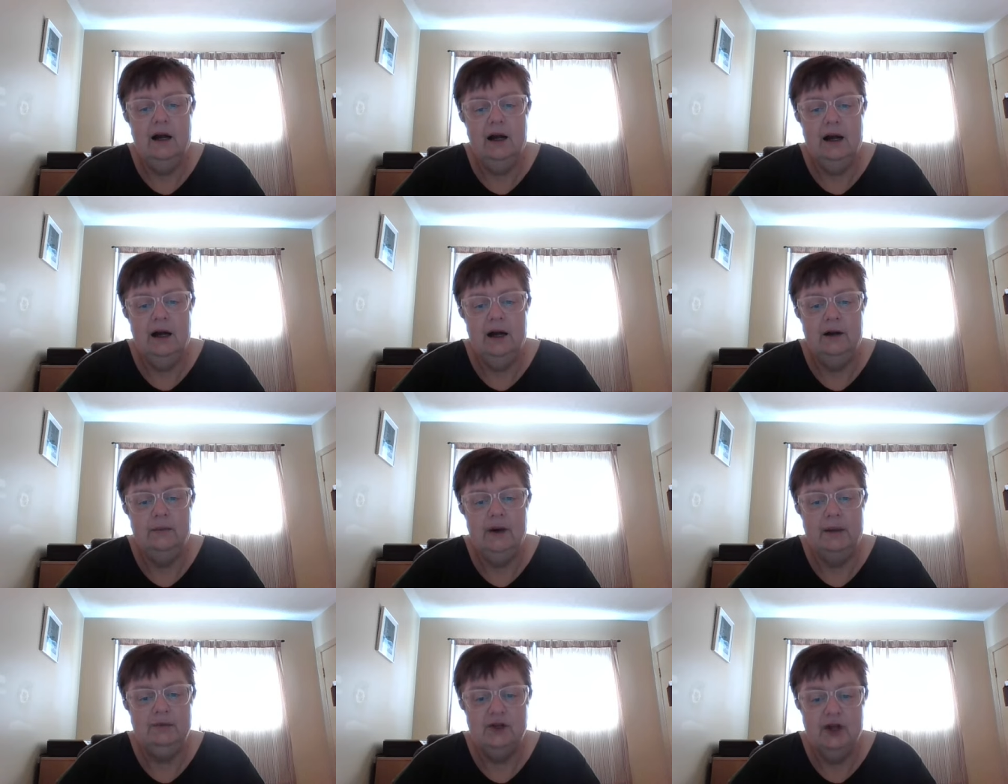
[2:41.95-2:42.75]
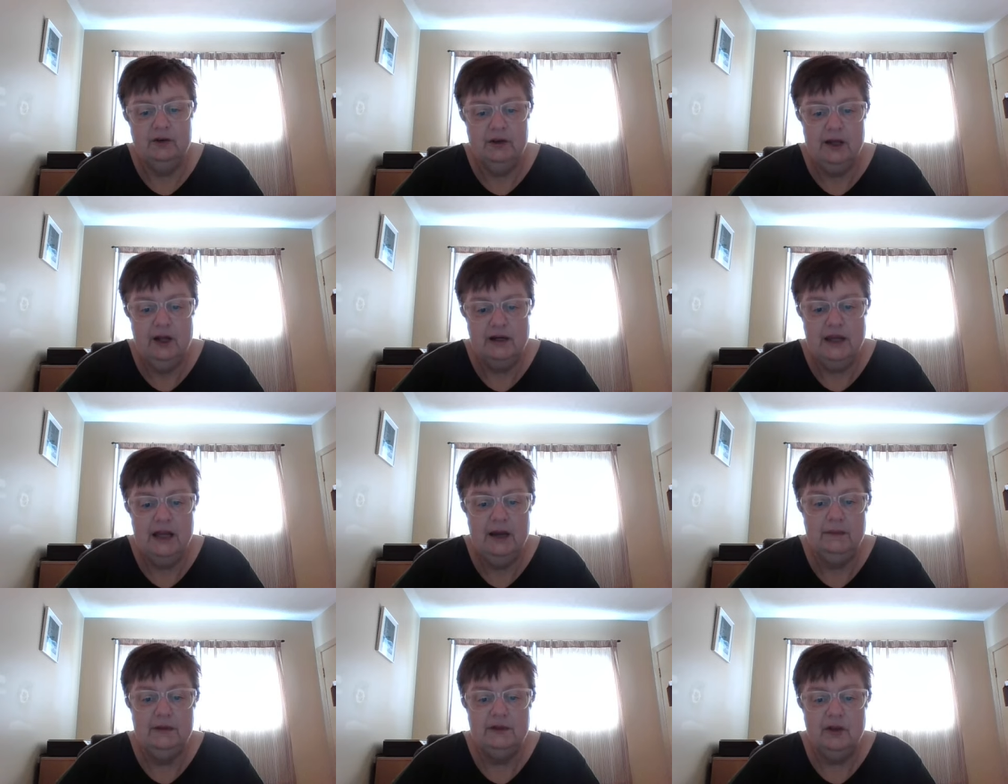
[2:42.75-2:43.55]
I'm generally on
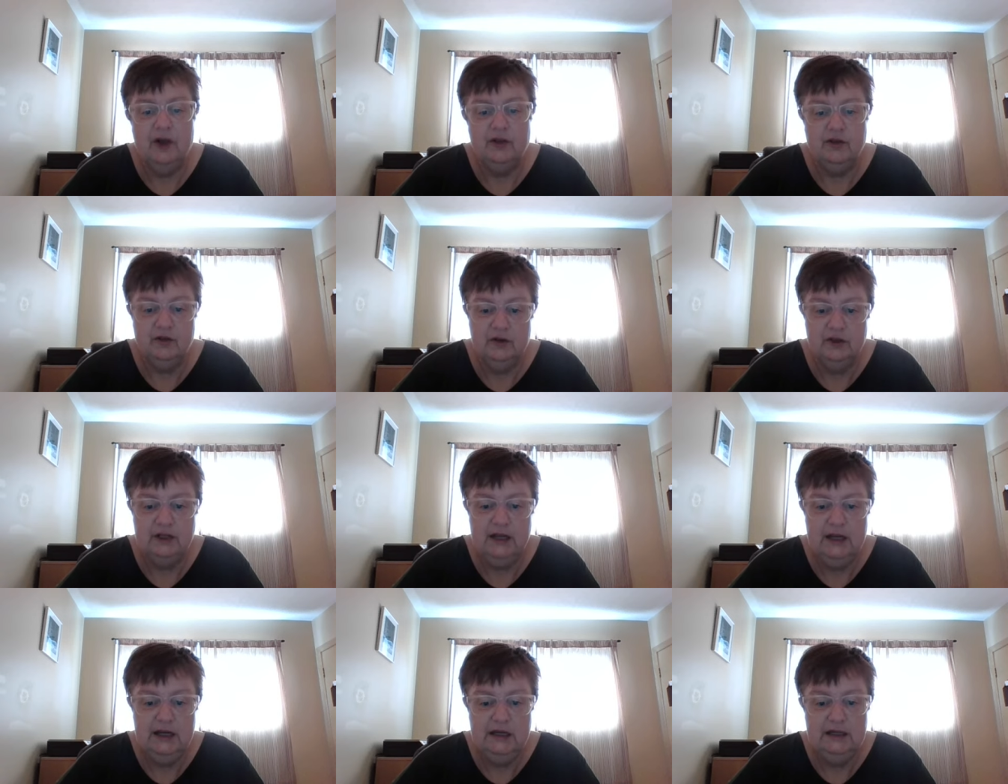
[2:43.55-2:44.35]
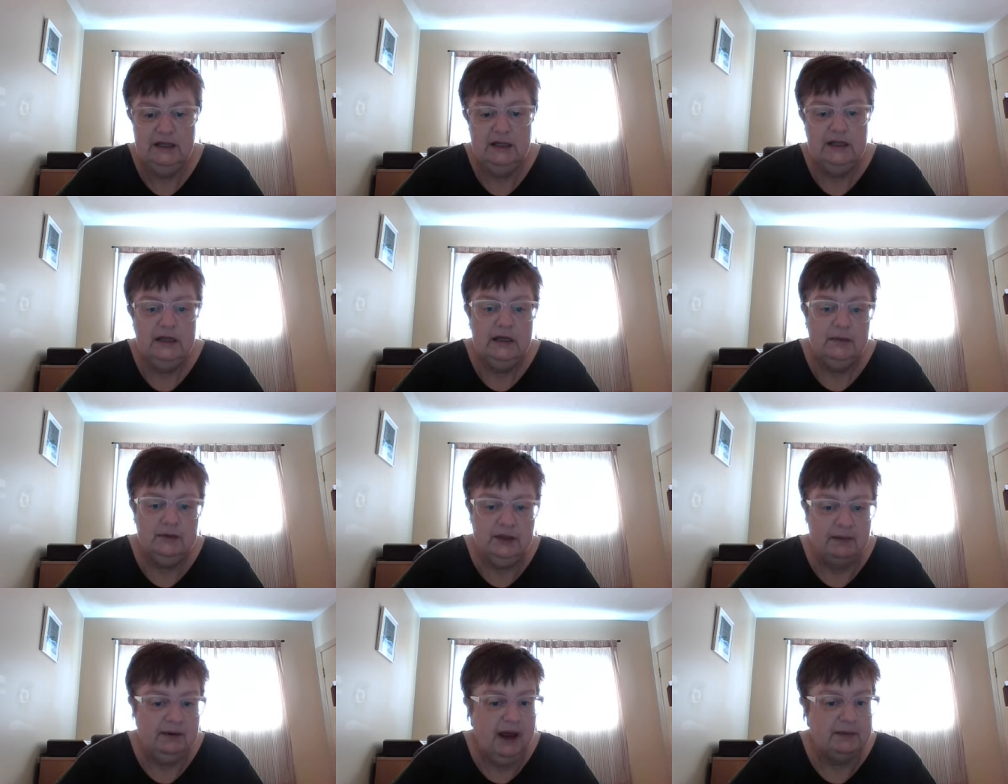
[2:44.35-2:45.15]
campus on Thursdays,
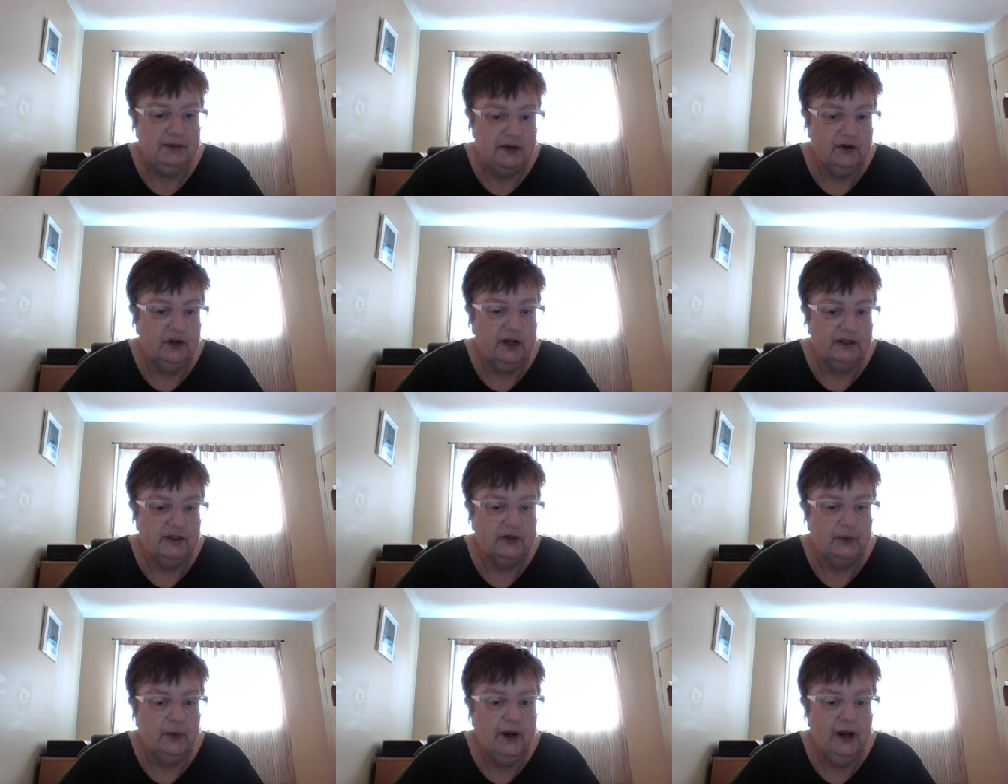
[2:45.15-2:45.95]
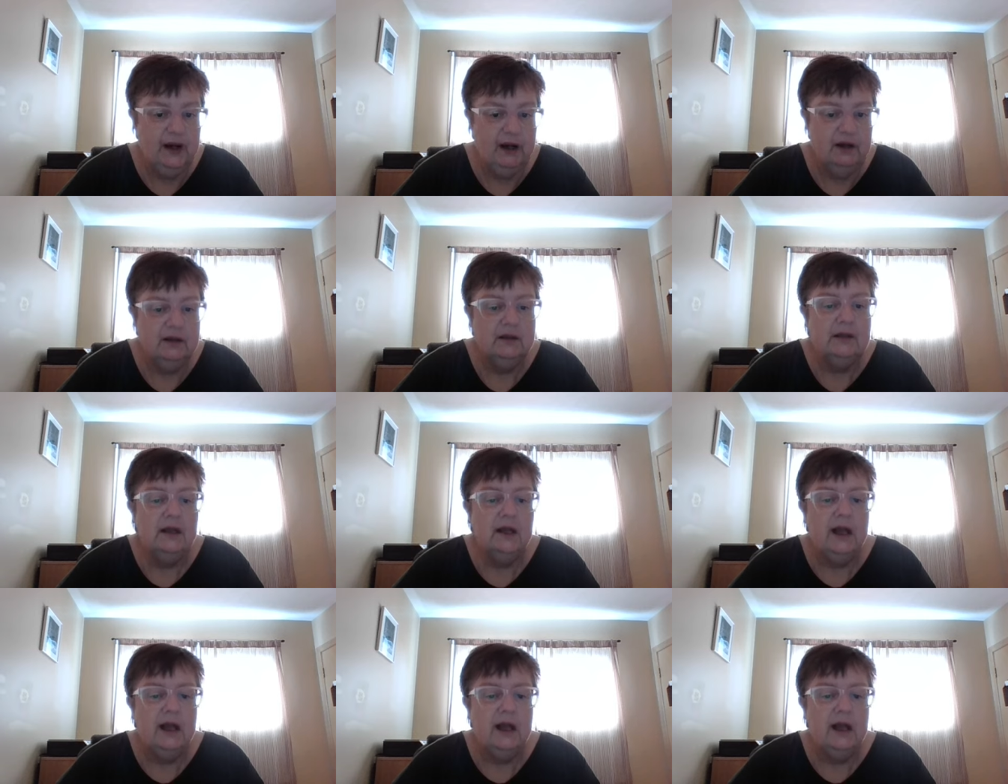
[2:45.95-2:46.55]
sometimes other days as well.